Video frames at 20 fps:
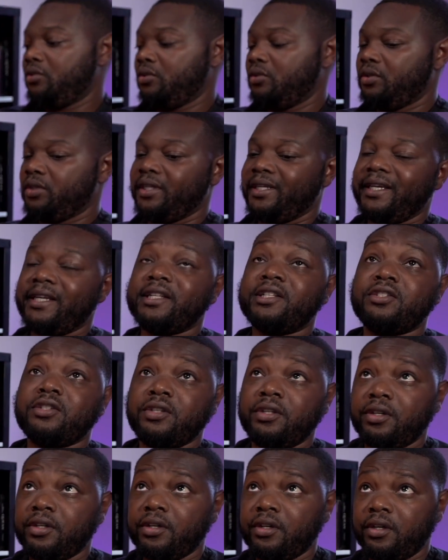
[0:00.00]
get to
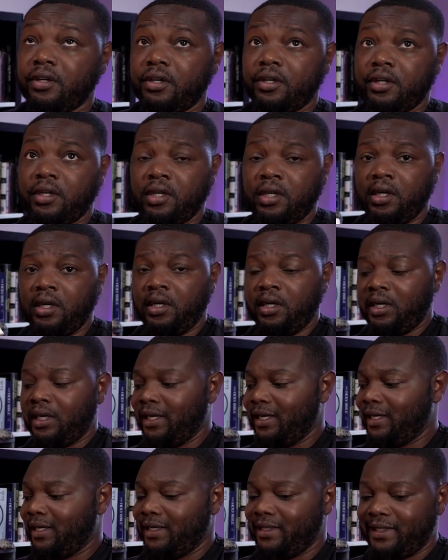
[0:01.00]
your
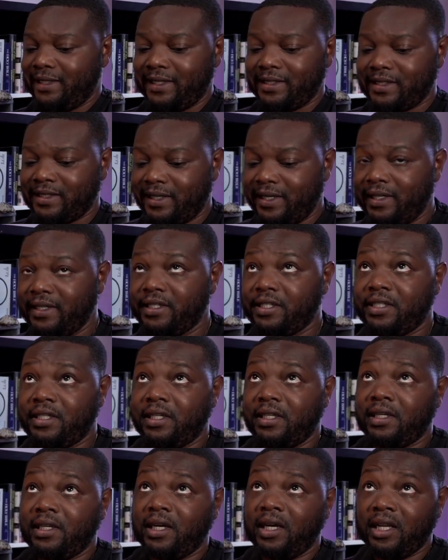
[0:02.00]

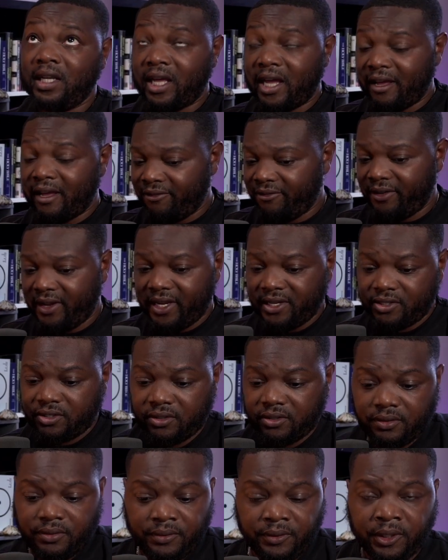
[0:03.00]
destination a lot faster.
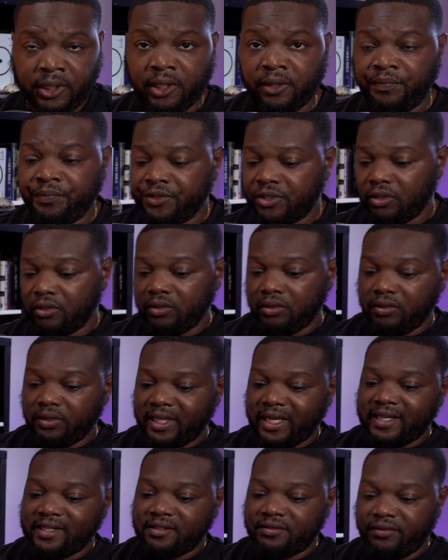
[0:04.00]
So that
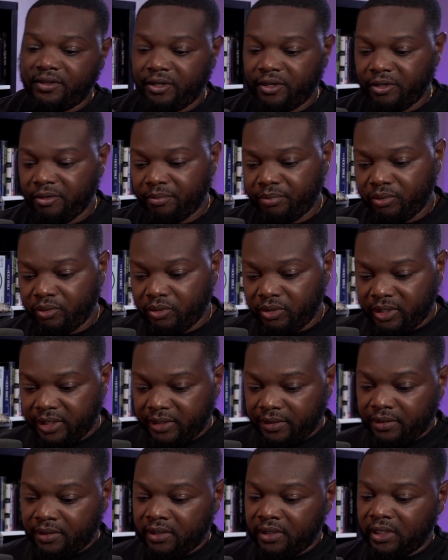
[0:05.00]
is very important.
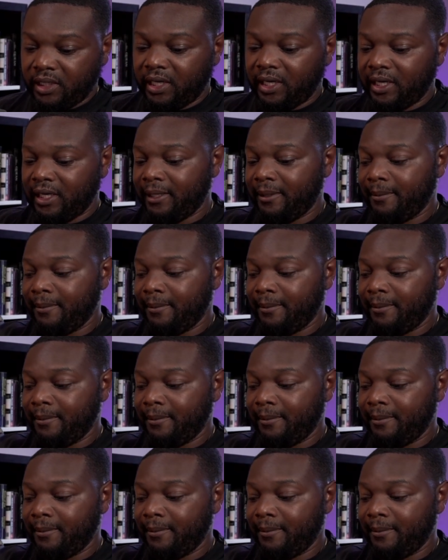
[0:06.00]
I